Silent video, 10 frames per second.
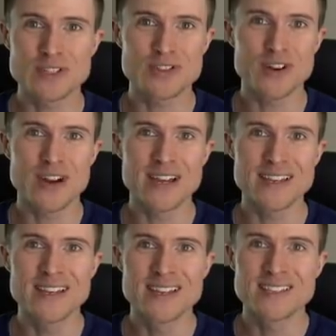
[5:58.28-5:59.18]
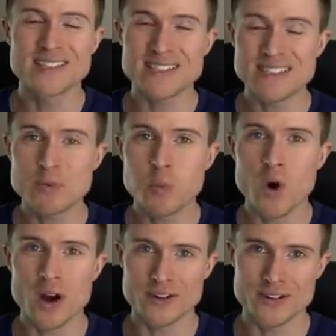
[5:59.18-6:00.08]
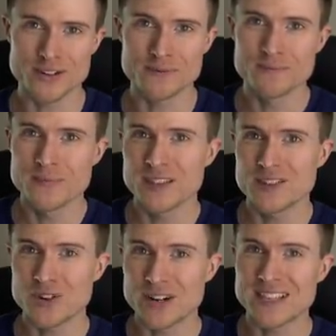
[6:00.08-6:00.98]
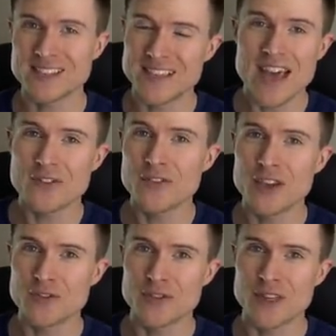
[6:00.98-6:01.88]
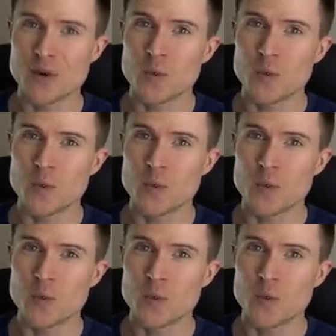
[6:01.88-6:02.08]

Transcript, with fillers: to try Sleepwalker, trying to get the FA for that